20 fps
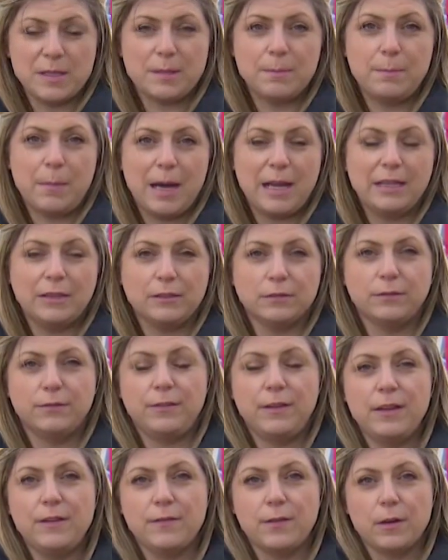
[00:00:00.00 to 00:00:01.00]
was a mild
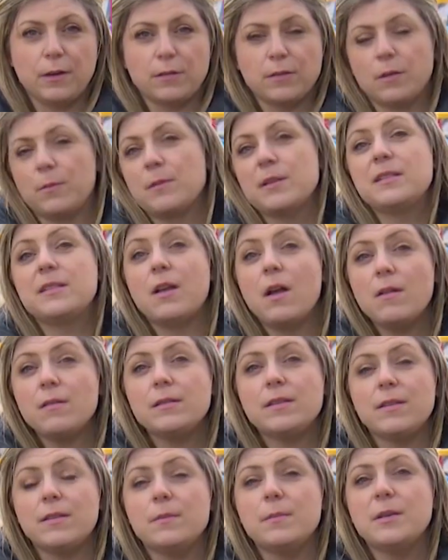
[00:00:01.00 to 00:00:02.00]
fever. The
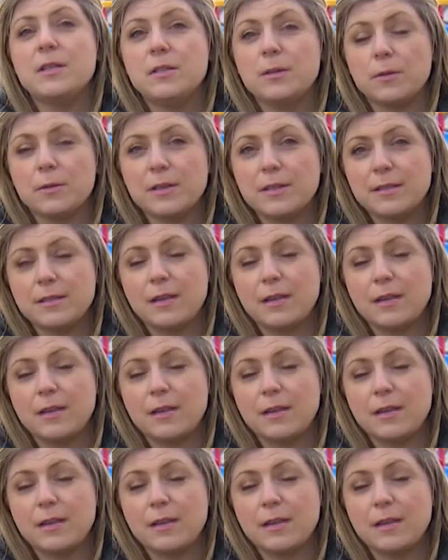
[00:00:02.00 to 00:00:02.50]
results of the Moderna